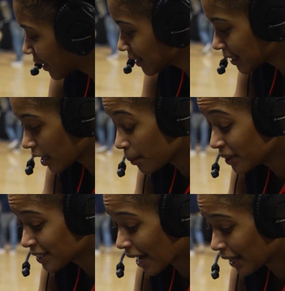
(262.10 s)
Like I said, our
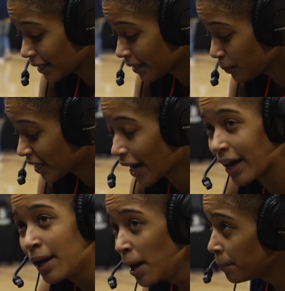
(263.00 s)
mentality, we
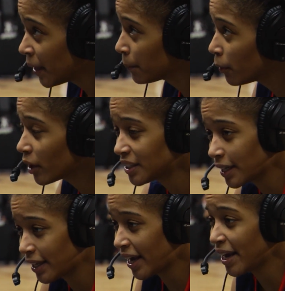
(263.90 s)
got big boards
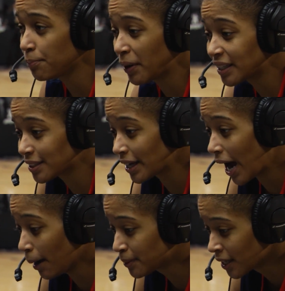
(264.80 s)
at the end, big
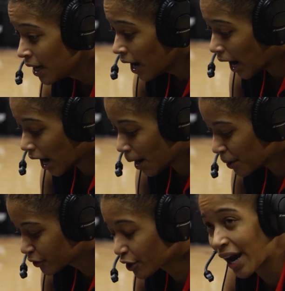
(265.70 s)
stops,
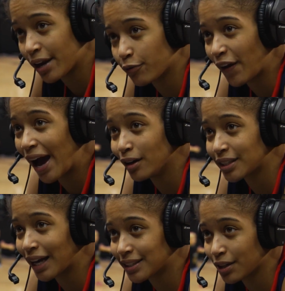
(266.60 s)
um, created fouls,
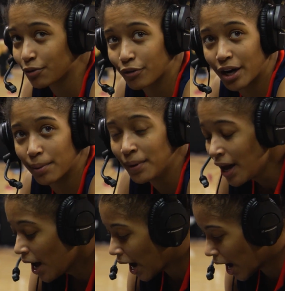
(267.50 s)
got to the rim,
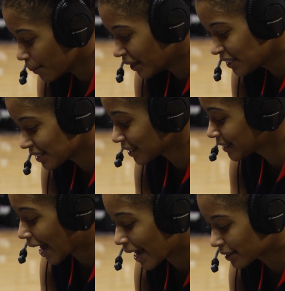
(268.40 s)
um, and just
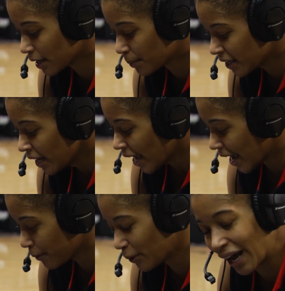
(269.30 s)
attacked them. And,
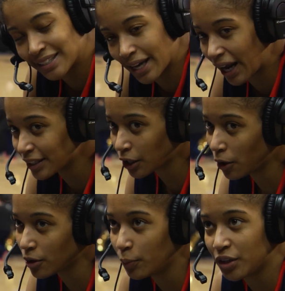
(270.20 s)
and I said, I
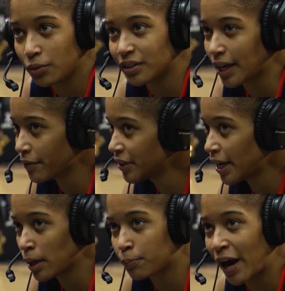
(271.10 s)
told them we do this every
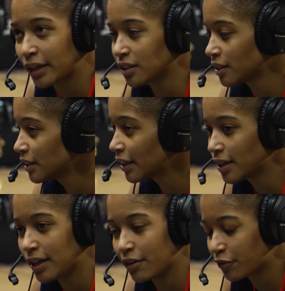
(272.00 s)
day in practice, it's
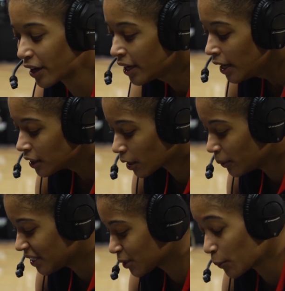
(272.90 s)
nothing different. So
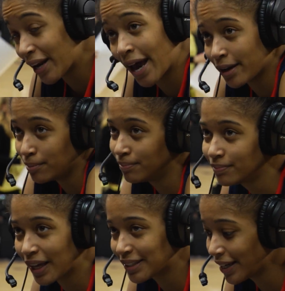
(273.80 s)
we just went at them.
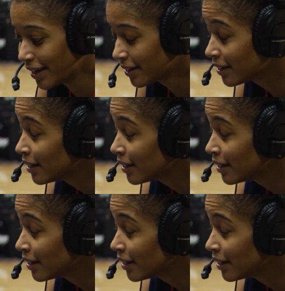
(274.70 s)
That's it